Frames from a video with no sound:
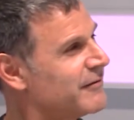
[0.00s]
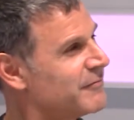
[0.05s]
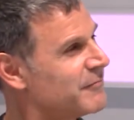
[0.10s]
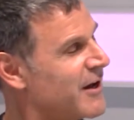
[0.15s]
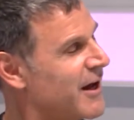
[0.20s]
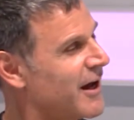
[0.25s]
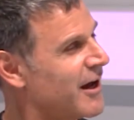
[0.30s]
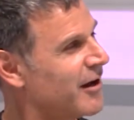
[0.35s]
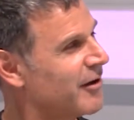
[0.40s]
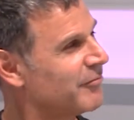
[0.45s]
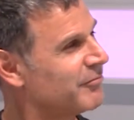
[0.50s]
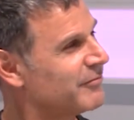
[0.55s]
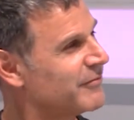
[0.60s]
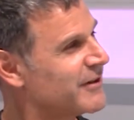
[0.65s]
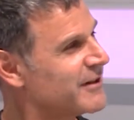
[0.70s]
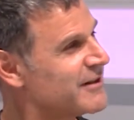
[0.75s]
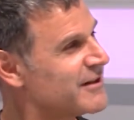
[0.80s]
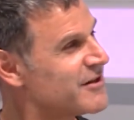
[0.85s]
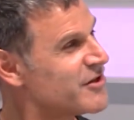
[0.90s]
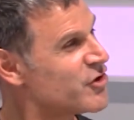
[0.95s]

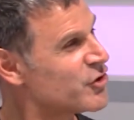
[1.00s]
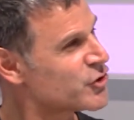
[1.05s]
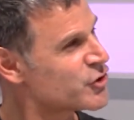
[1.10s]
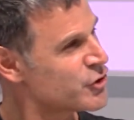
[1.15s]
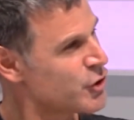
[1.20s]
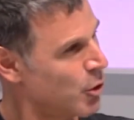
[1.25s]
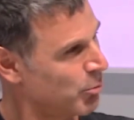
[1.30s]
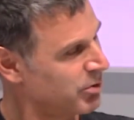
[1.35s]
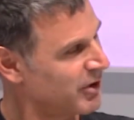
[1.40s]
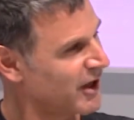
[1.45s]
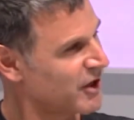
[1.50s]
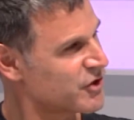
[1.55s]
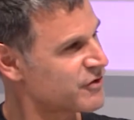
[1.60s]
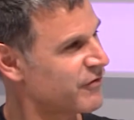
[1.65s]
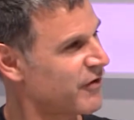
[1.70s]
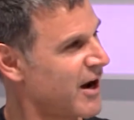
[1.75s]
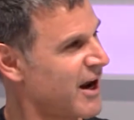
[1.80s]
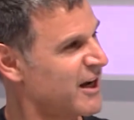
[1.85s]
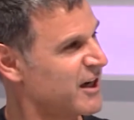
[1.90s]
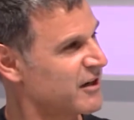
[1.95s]
there's no place
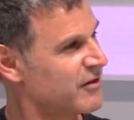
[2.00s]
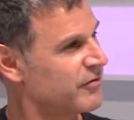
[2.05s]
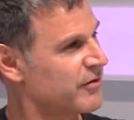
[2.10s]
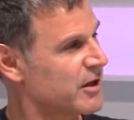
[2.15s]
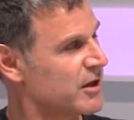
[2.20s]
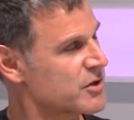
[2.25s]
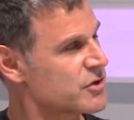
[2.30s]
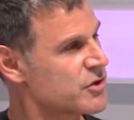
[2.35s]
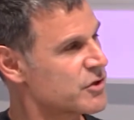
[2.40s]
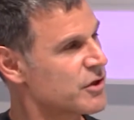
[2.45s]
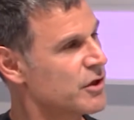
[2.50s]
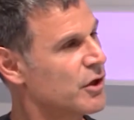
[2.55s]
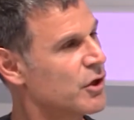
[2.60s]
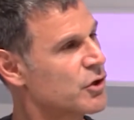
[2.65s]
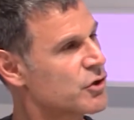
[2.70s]
for any of this.